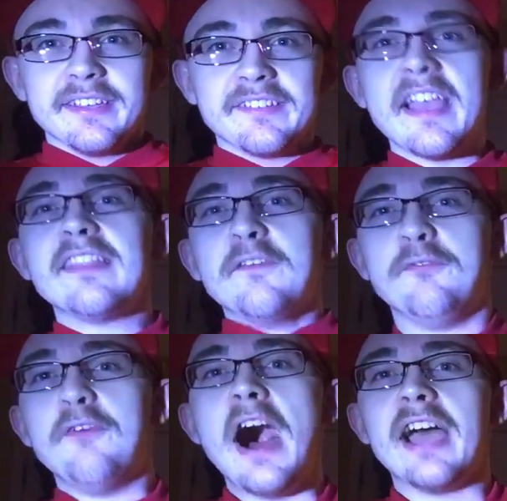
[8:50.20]
Send the
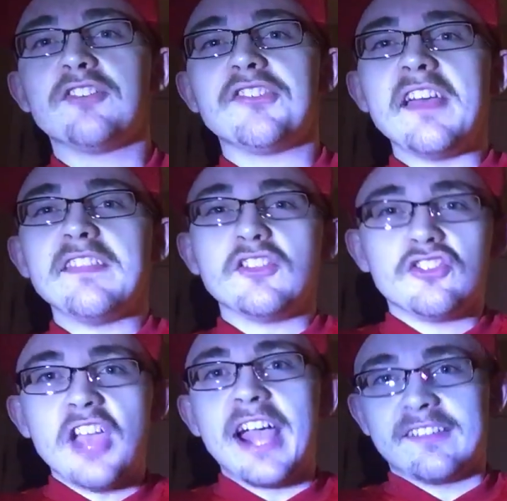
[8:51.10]
fun. Send the
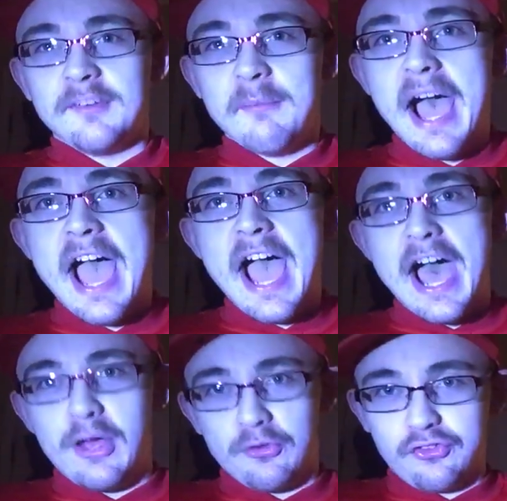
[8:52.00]
check to my
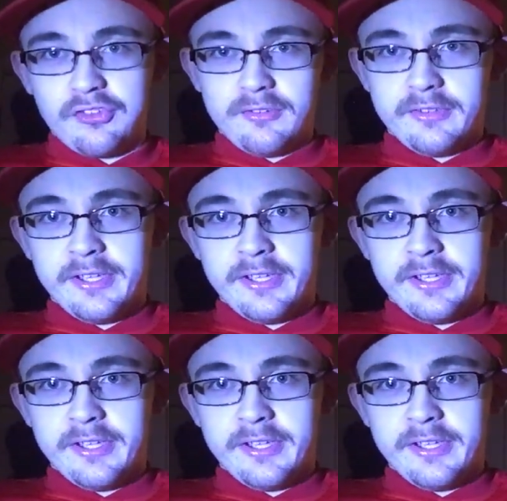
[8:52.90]
house.